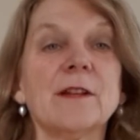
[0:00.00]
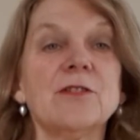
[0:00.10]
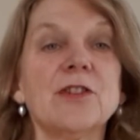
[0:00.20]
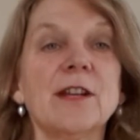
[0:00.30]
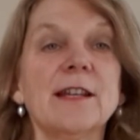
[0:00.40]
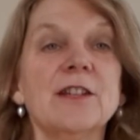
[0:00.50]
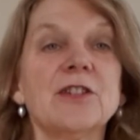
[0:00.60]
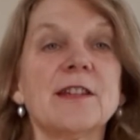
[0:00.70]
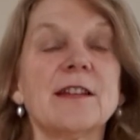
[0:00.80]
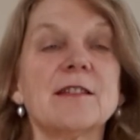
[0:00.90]
and gently
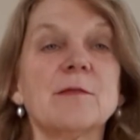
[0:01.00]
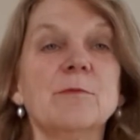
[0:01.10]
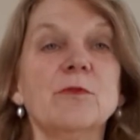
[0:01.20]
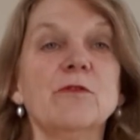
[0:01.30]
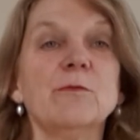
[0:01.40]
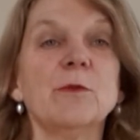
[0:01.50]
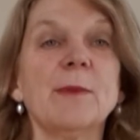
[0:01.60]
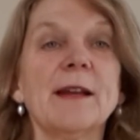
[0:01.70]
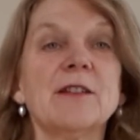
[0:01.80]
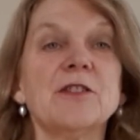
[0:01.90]
just get some movement
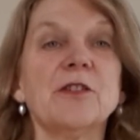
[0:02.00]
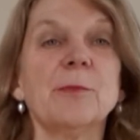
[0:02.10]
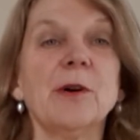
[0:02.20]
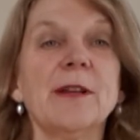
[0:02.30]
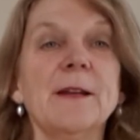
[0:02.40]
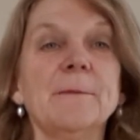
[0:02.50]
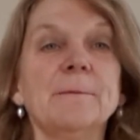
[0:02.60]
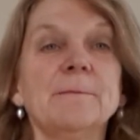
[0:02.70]
back into your body.